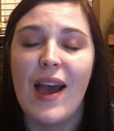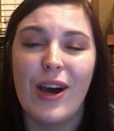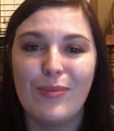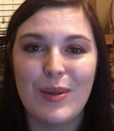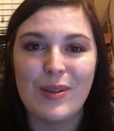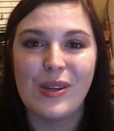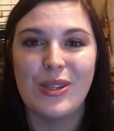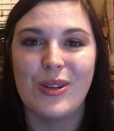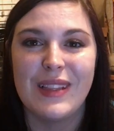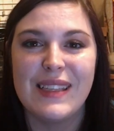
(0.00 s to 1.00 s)
Hope you
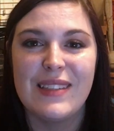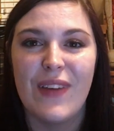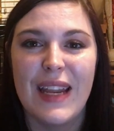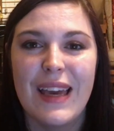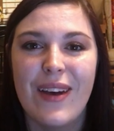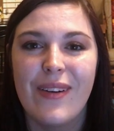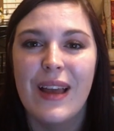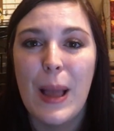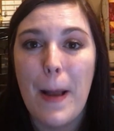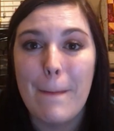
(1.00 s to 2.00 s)
enjoyed this video.
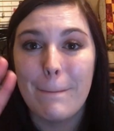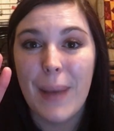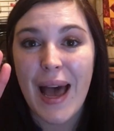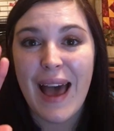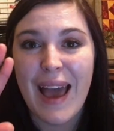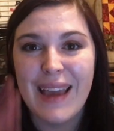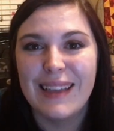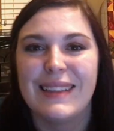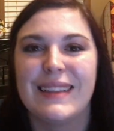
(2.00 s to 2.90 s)
Bye!